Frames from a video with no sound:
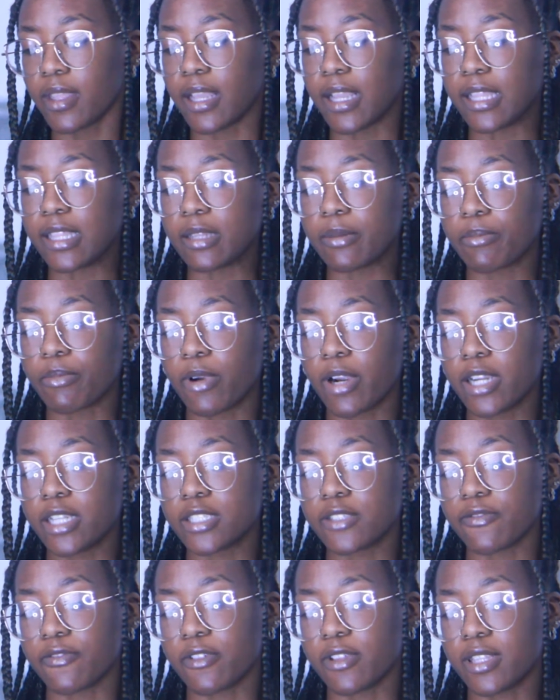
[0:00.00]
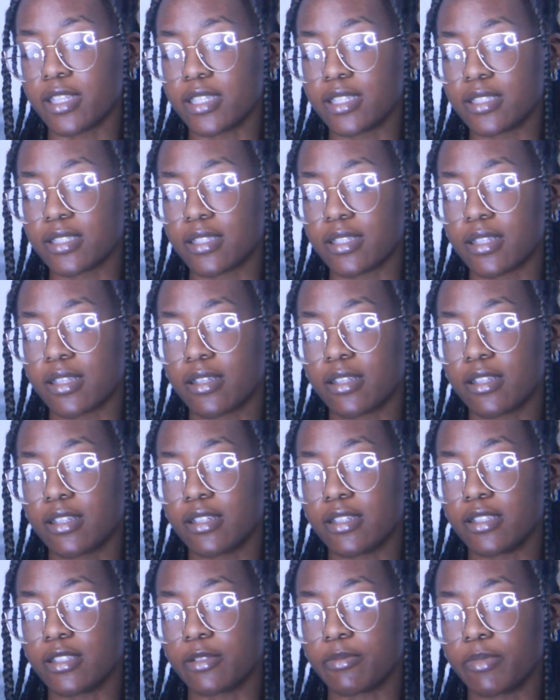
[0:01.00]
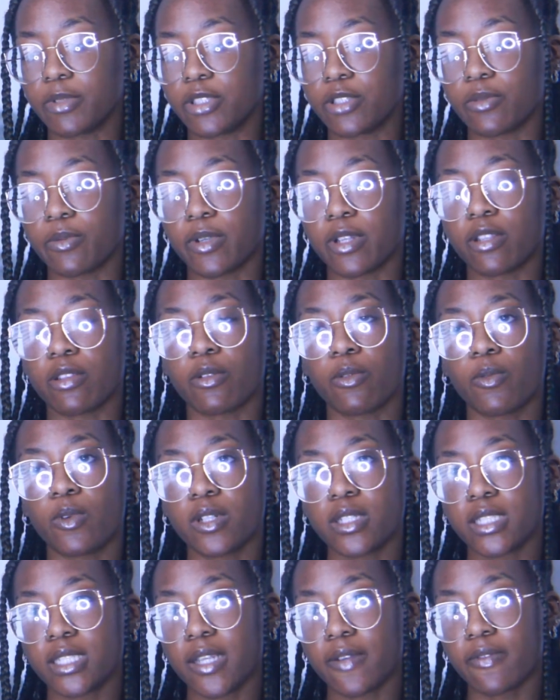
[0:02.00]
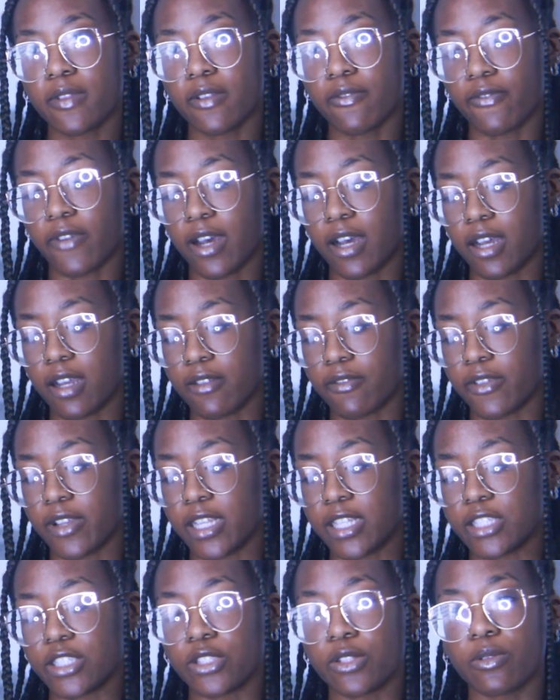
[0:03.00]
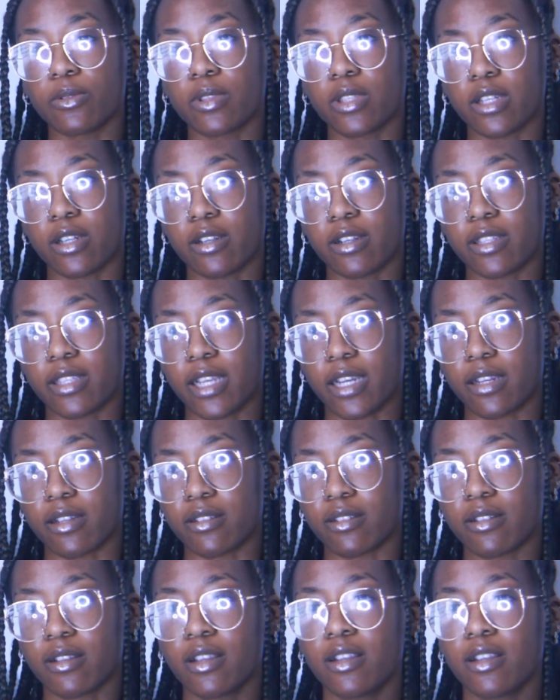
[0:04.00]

And the price for this is between $175 and $239.